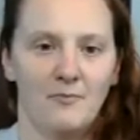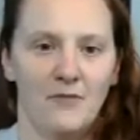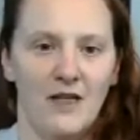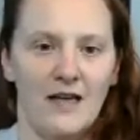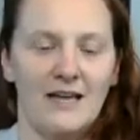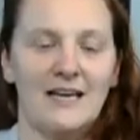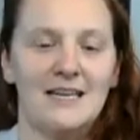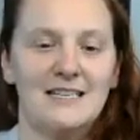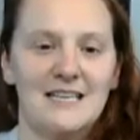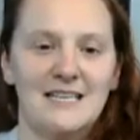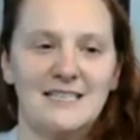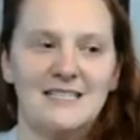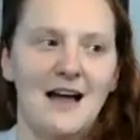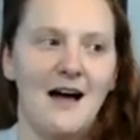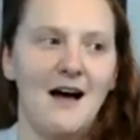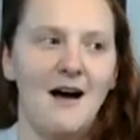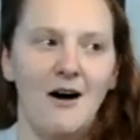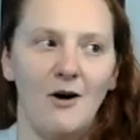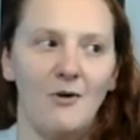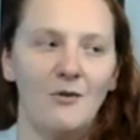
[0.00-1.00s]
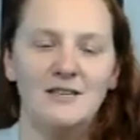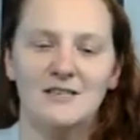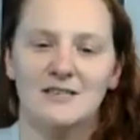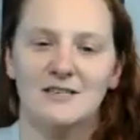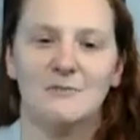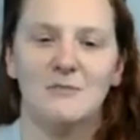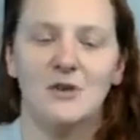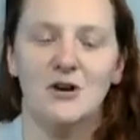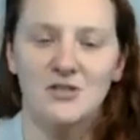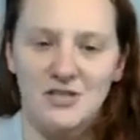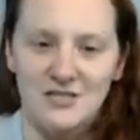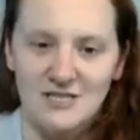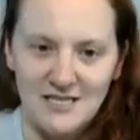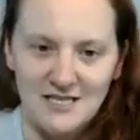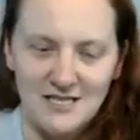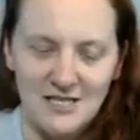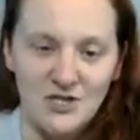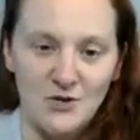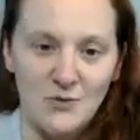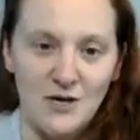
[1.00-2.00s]
like, because it's not always an emergency
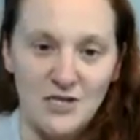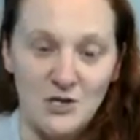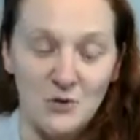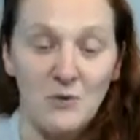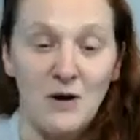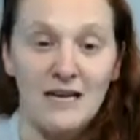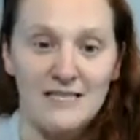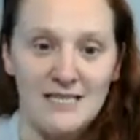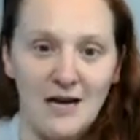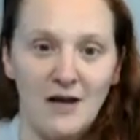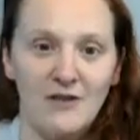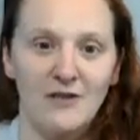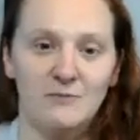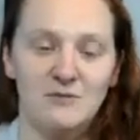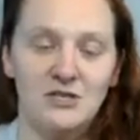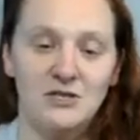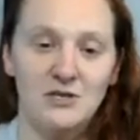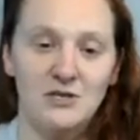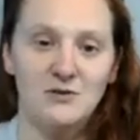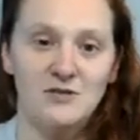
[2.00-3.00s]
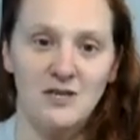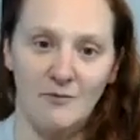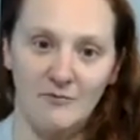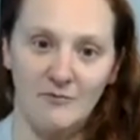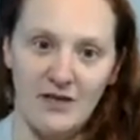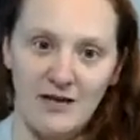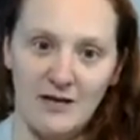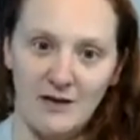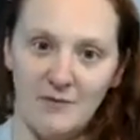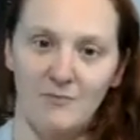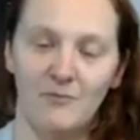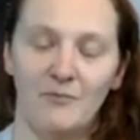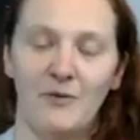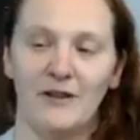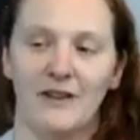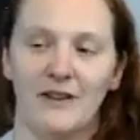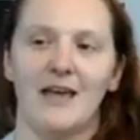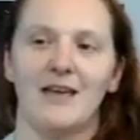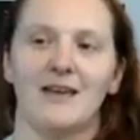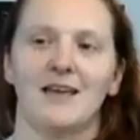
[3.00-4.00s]
situation when I tell them to do something,
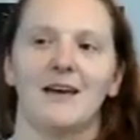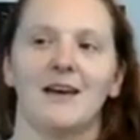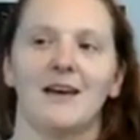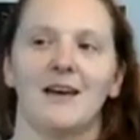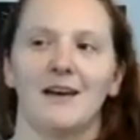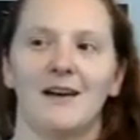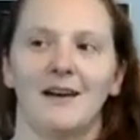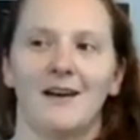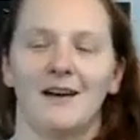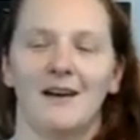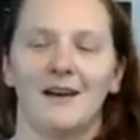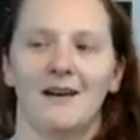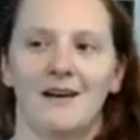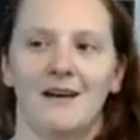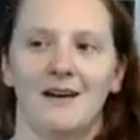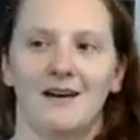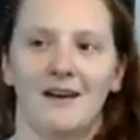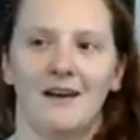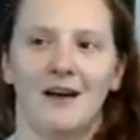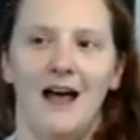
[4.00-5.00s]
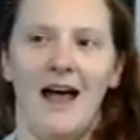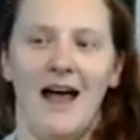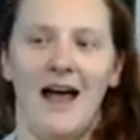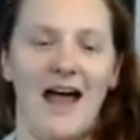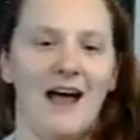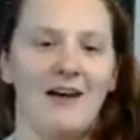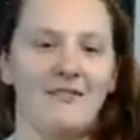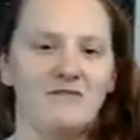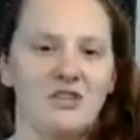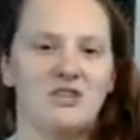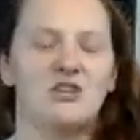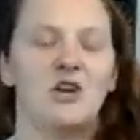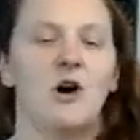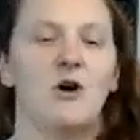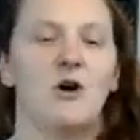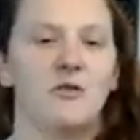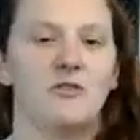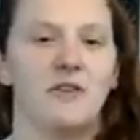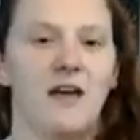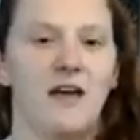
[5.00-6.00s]
but like I have to
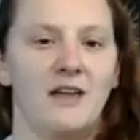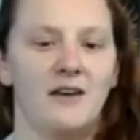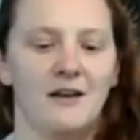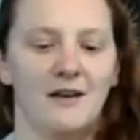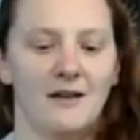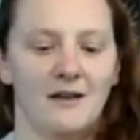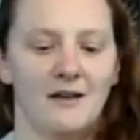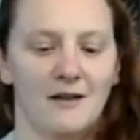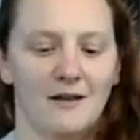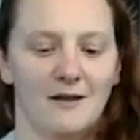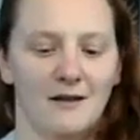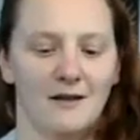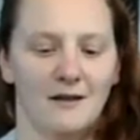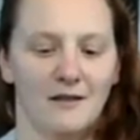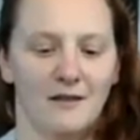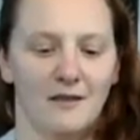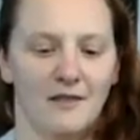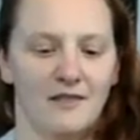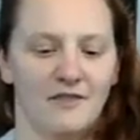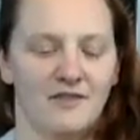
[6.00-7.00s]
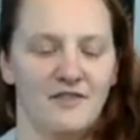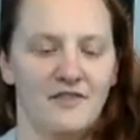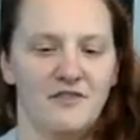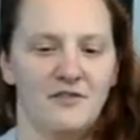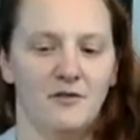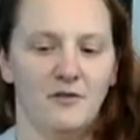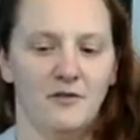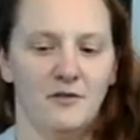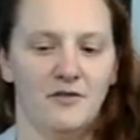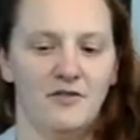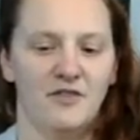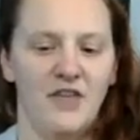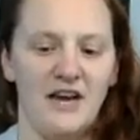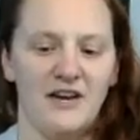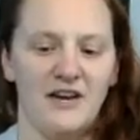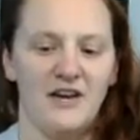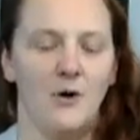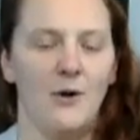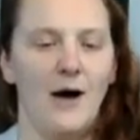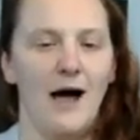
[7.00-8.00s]
know that
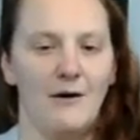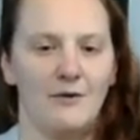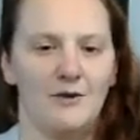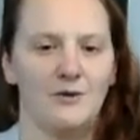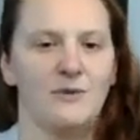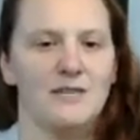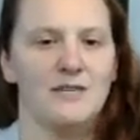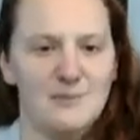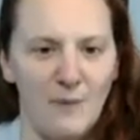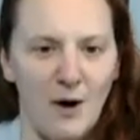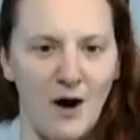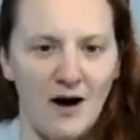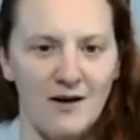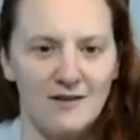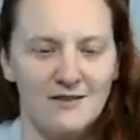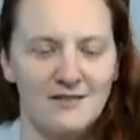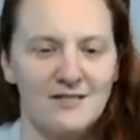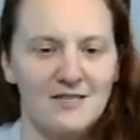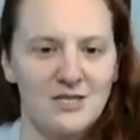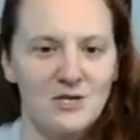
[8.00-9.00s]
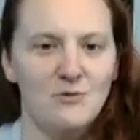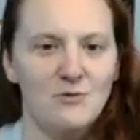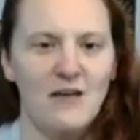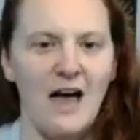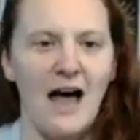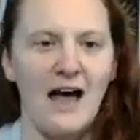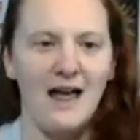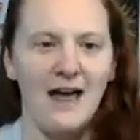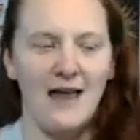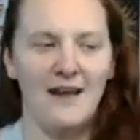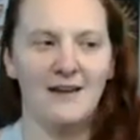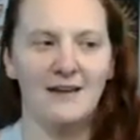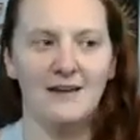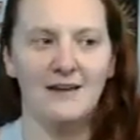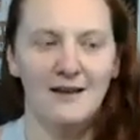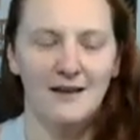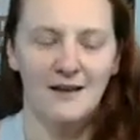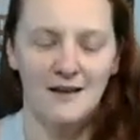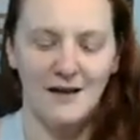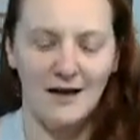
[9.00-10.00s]
they know how to respond to that. And
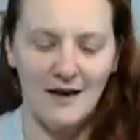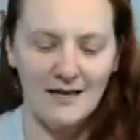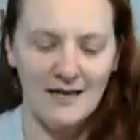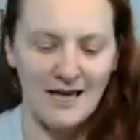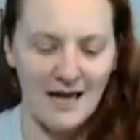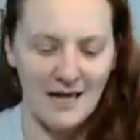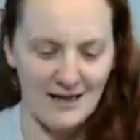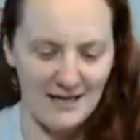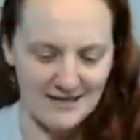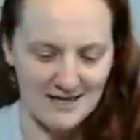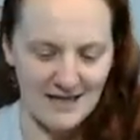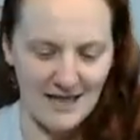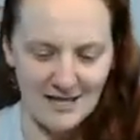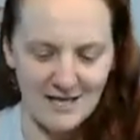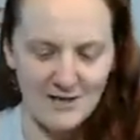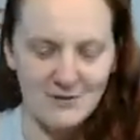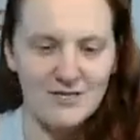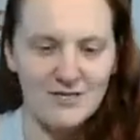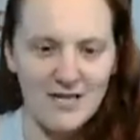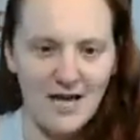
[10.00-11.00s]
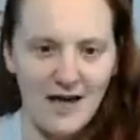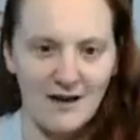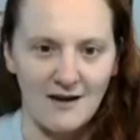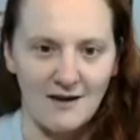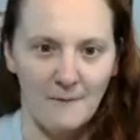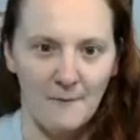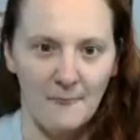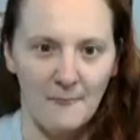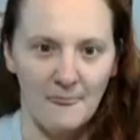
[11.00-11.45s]
again, like you said,